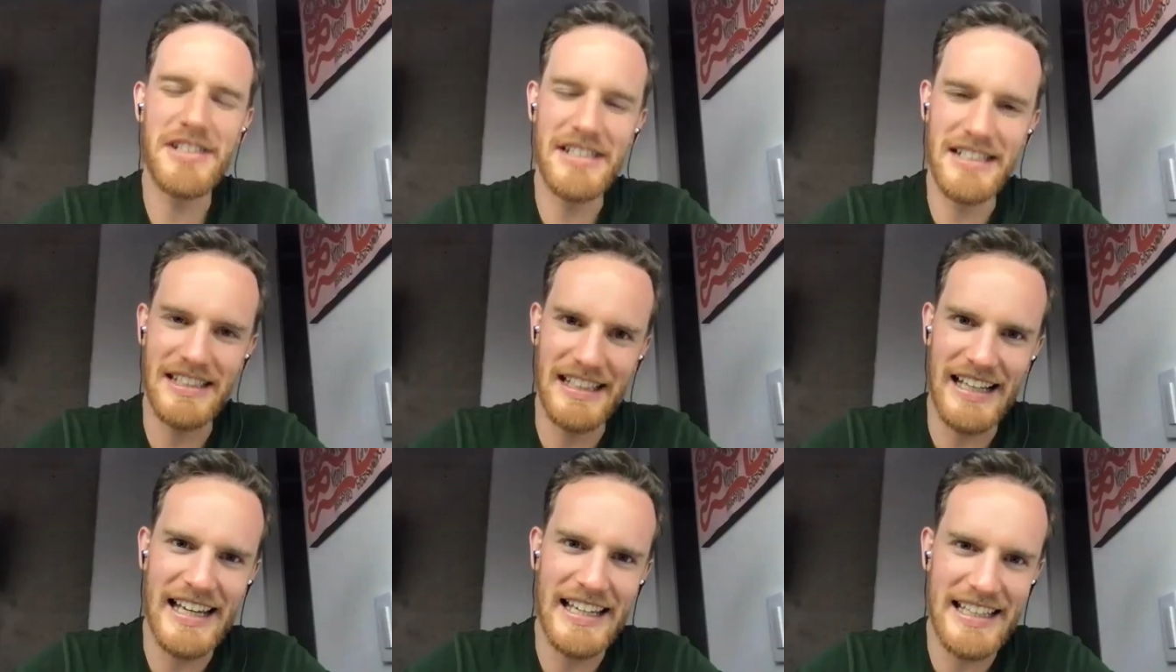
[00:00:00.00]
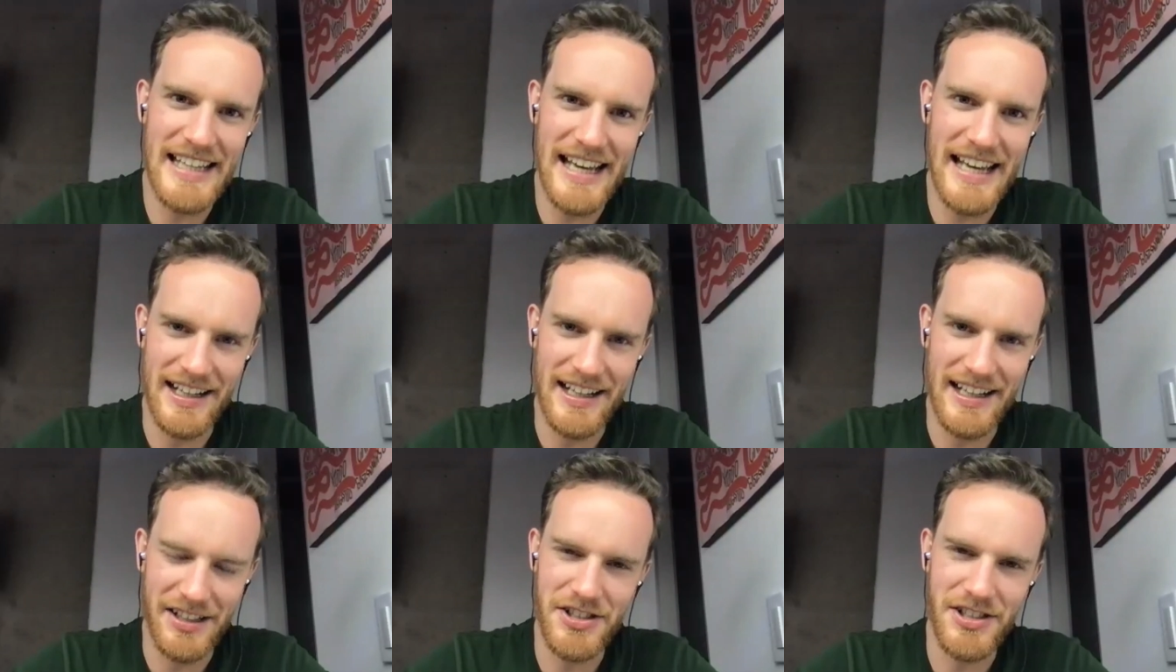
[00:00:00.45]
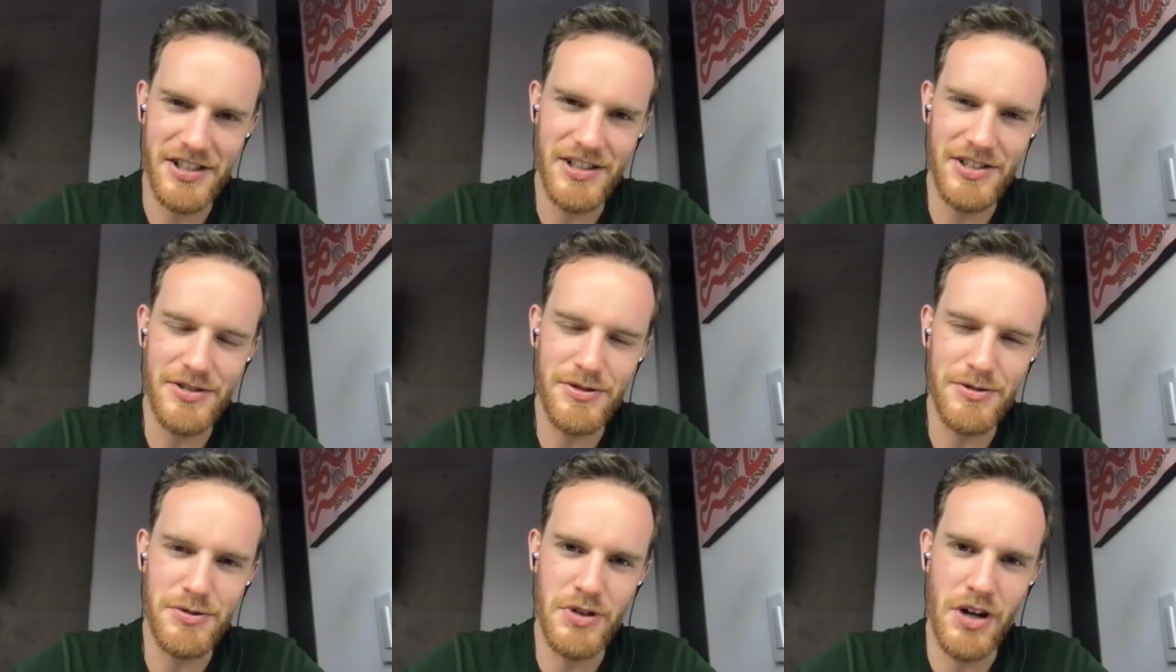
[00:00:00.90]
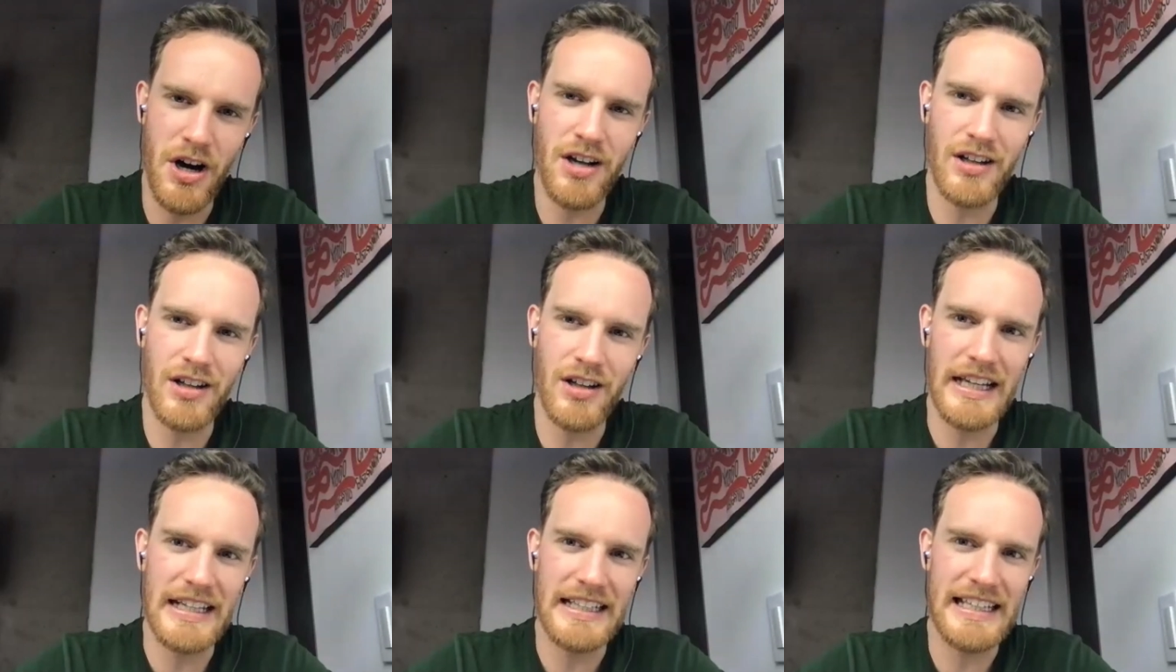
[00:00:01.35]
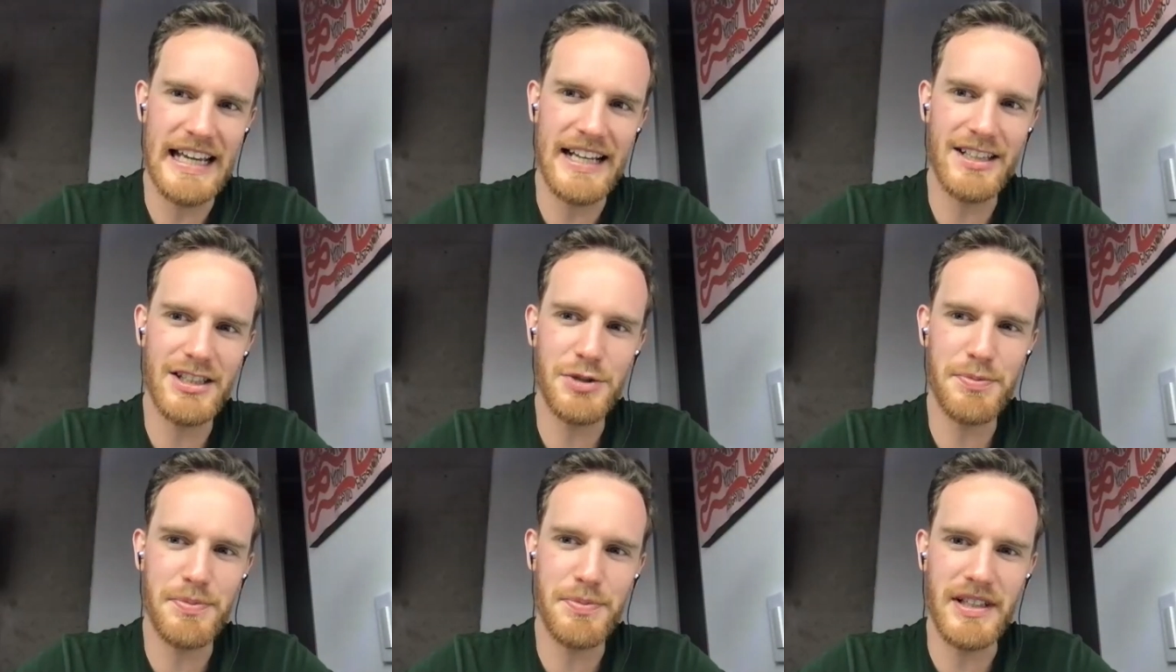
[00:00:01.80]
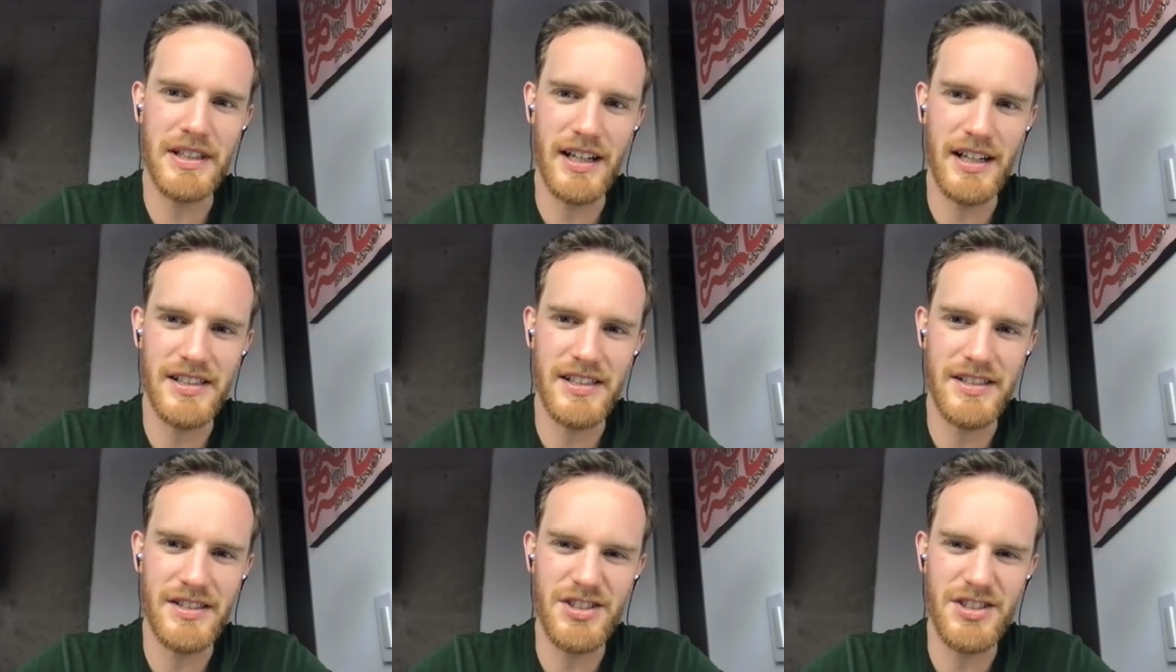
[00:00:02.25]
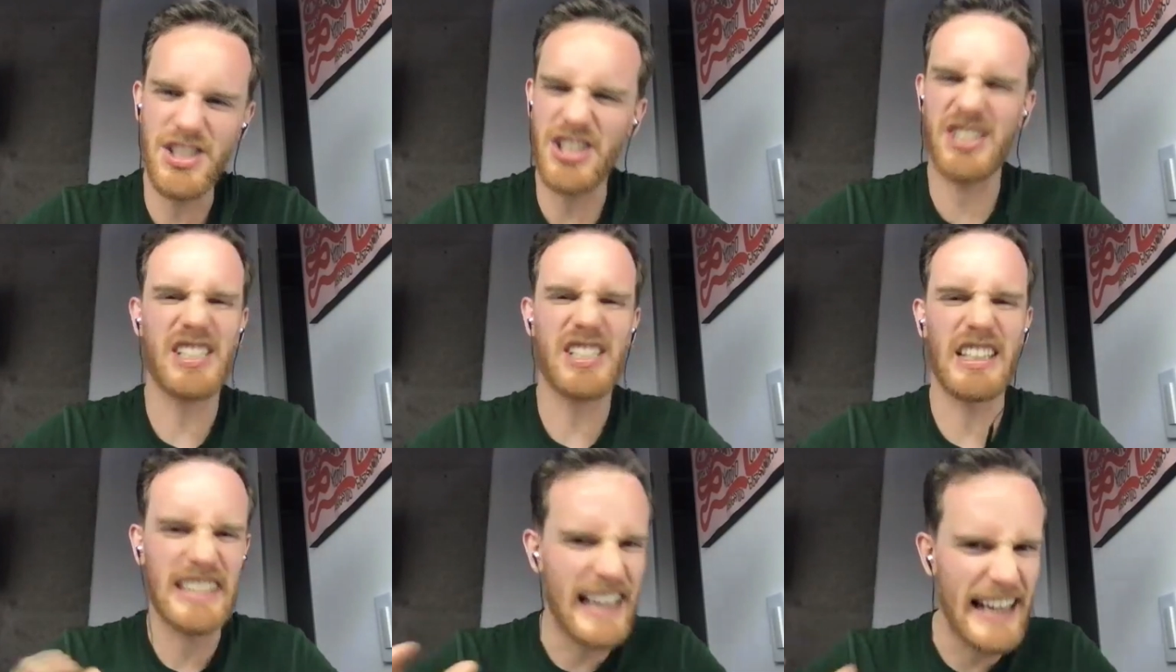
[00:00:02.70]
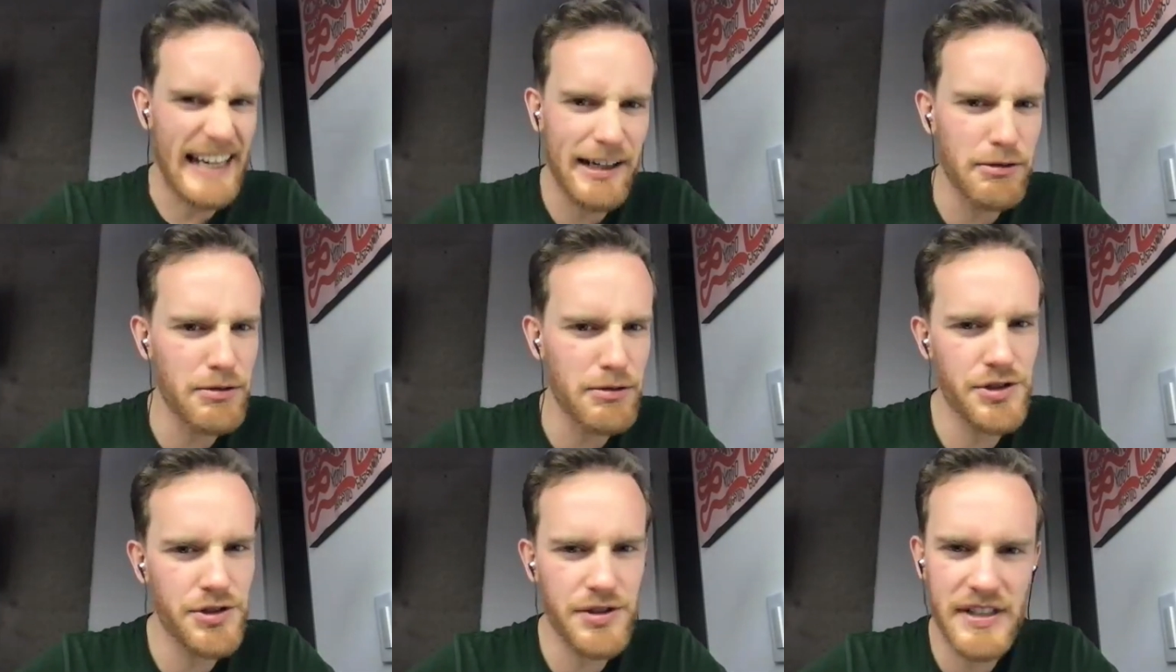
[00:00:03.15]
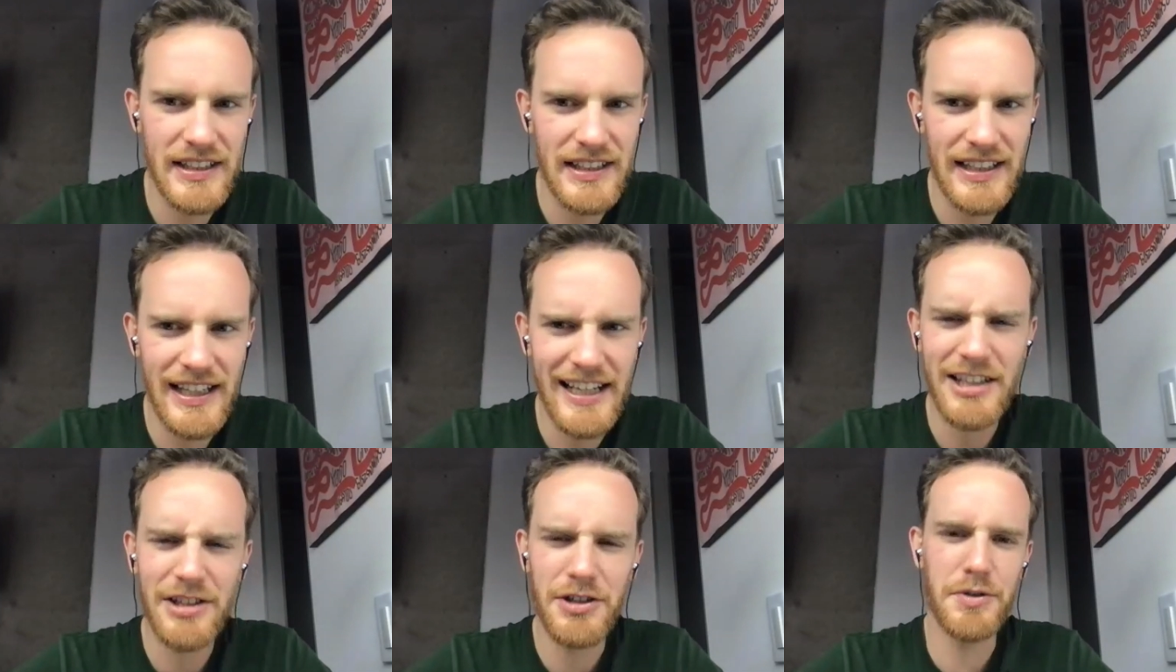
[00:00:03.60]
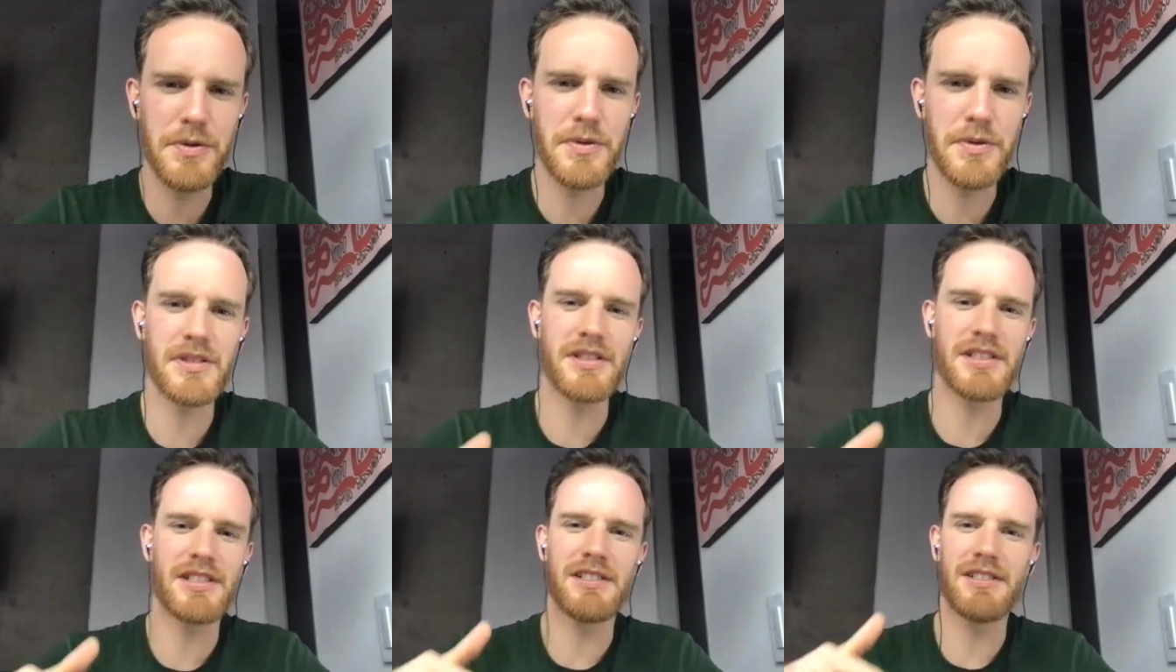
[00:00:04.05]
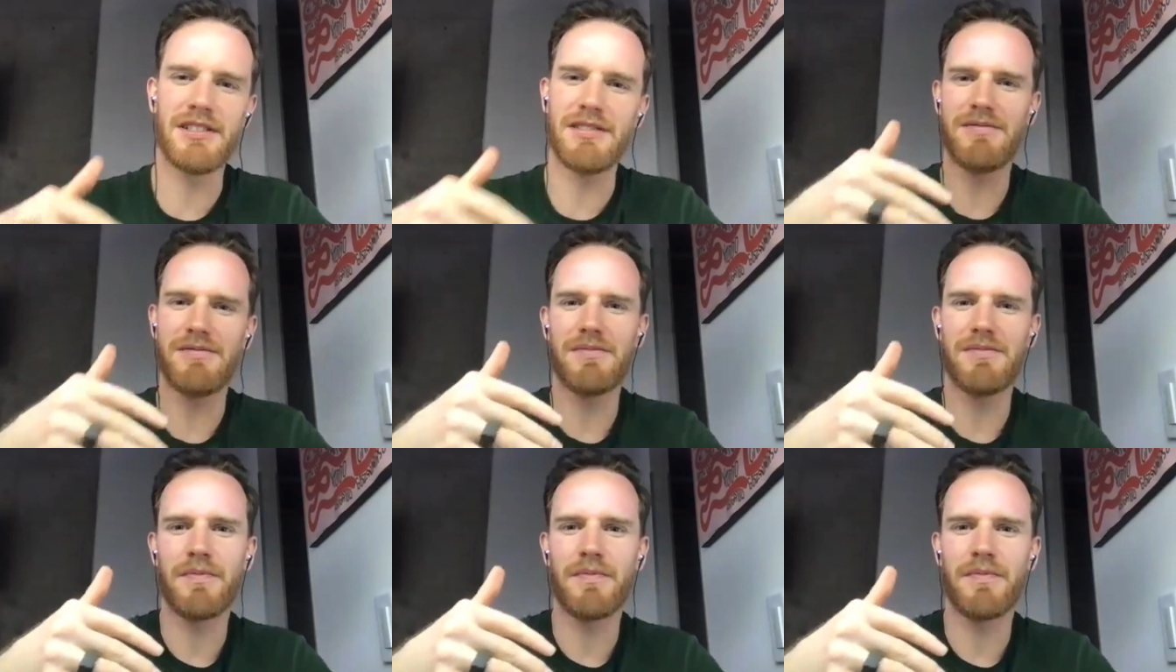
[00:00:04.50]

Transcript: because you said you didn't like English. Did you not like English because just the language you didn't like, or was it?